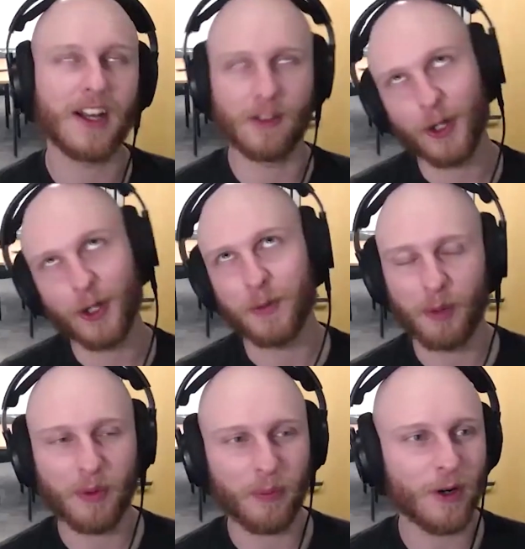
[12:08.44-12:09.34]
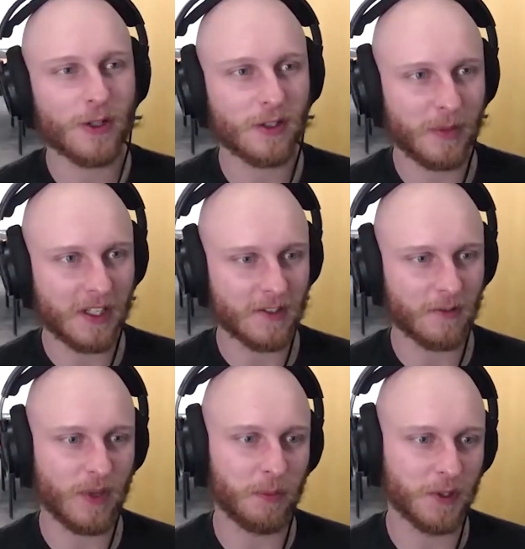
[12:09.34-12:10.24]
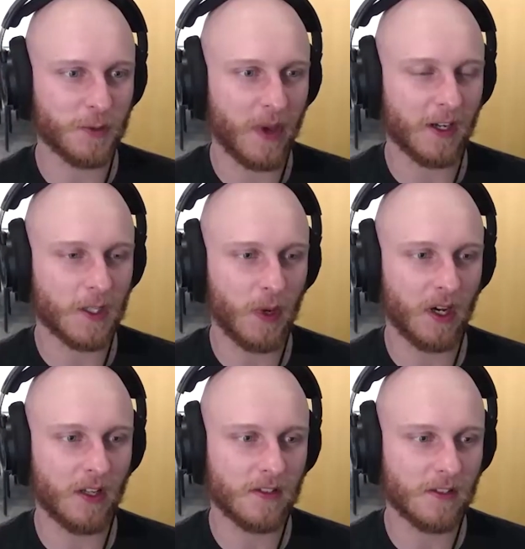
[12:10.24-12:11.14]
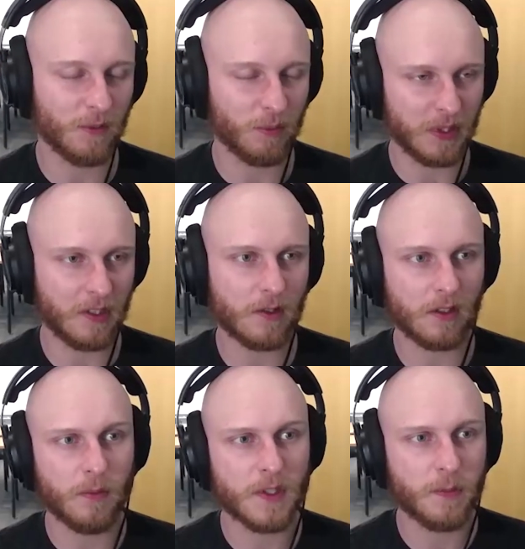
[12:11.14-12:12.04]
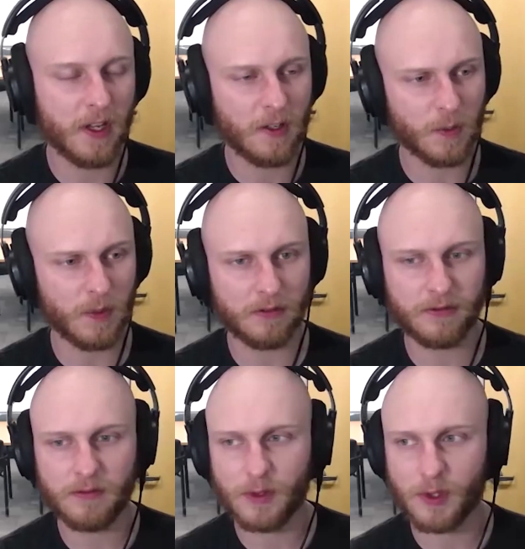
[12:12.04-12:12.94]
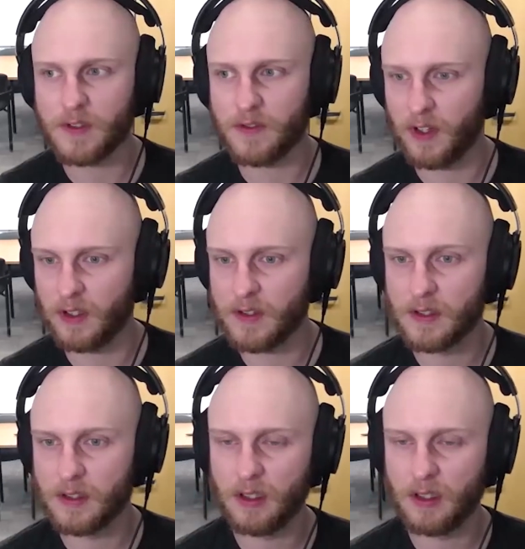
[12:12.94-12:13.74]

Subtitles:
in large part, but partially because of people's bad experiences and potentially mismanagement of trust funds.